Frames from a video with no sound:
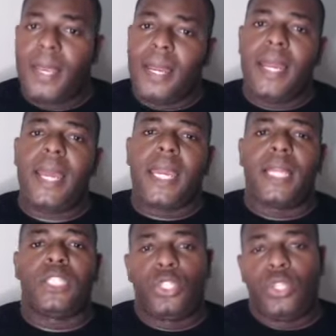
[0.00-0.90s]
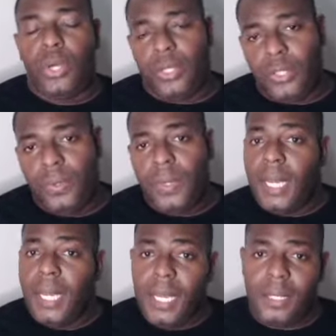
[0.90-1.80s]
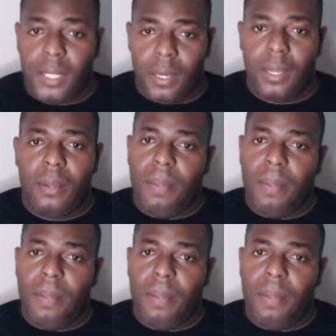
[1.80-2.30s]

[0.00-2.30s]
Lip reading: they can trust you easily.